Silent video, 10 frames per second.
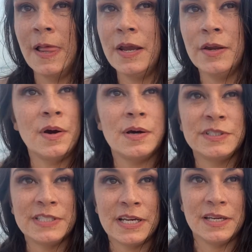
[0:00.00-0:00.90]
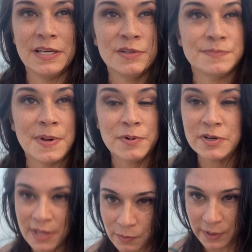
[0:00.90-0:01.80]
You know, it was my
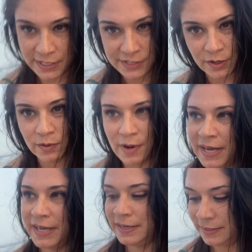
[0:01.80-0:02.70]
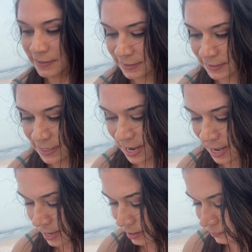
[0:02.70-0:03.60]
birthday week, so I
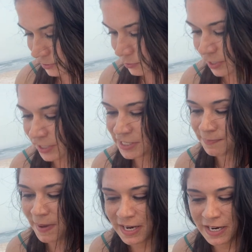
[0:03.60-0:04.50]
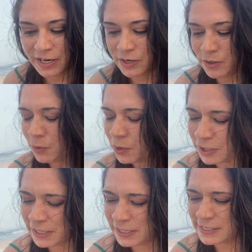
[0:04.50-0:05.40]
just wanted to spend it in New
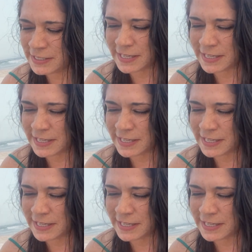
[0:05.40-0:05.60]
Orleans.